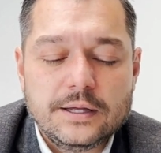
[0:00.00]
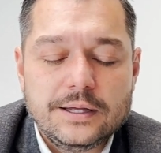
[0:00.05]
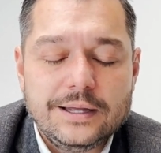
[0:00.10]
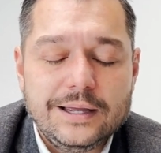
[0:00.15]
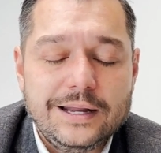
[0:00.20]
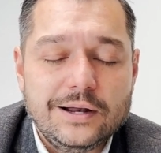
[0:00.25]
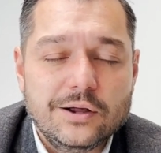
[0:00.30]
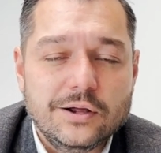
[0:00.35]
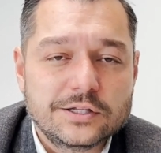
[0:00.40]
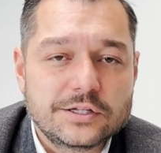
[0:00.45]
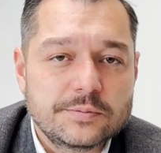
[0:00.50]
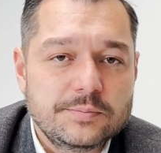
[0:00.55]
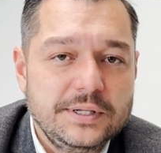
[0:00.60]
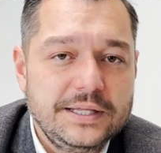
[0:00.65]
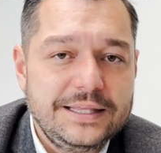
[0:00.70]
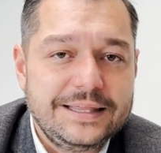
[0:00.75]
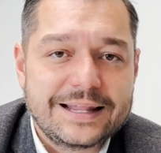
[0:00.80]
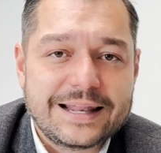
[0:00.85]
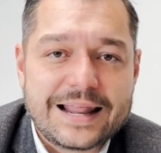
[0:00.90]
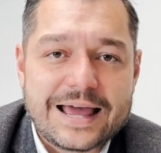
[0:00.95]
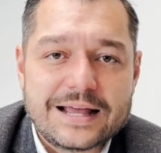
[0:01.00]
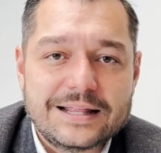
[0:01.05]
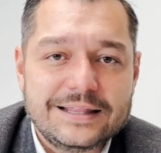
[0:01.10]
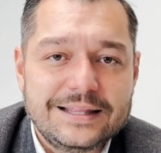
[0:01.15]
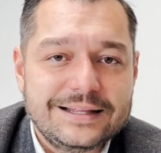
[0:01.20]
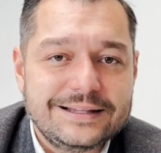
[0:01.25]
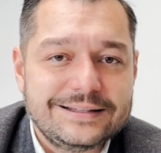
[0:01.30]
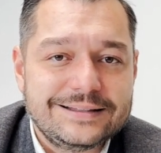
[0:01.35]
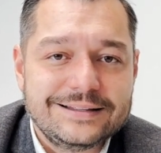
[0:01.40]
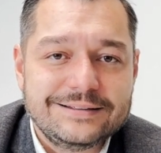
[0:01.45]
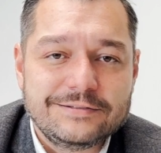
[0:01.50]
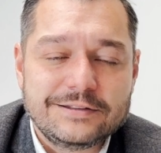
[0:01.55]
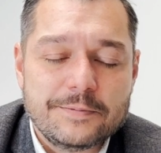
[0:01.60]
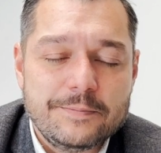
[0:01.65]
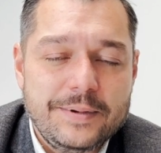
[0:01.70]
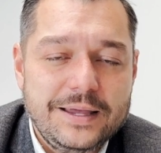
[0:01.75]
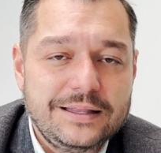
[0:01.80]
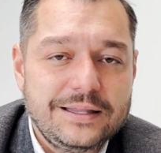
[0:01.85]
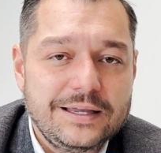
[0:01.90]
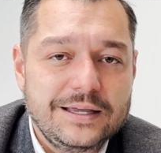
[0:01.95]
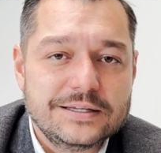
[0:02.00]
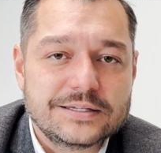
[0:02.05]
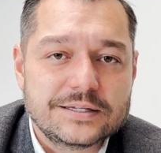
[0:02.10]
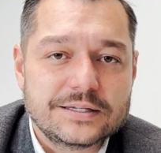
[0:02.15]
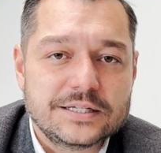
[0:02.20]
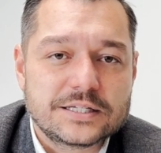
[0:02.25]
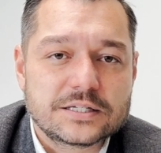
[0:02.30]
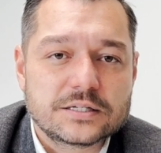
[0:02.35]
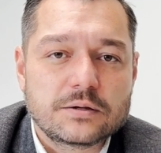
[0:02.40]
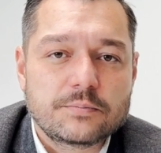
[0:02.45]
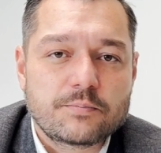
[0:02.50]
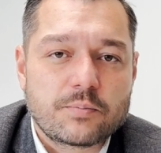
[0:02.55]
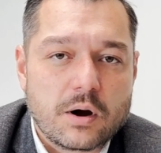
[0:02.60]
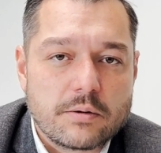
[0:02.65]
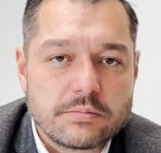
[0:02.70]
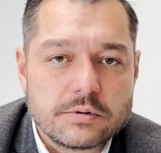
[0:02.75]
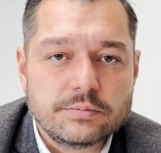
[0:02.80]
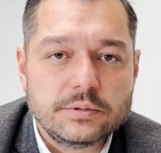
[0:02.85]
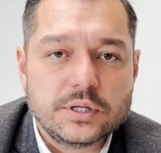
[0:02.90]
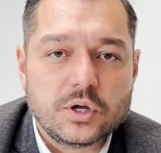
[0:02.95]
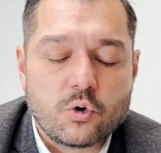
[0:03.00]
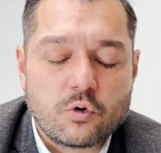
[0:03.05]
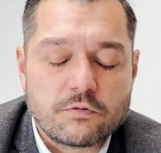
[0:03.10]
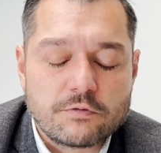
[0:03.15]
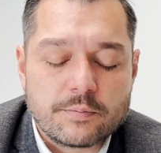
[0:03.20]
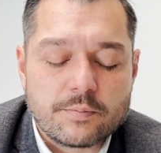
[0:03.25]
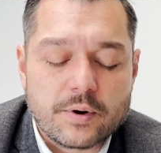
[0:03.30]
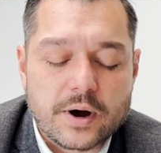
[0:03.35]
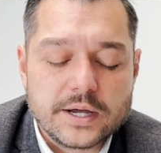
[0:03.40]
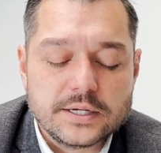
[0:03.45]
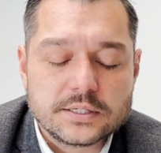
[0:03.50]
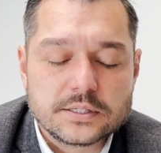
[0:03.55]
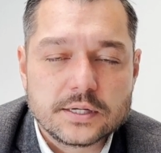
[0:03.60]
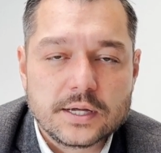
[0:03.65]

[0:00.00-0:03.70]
And ultimately, the main thing is it's probably overpriced.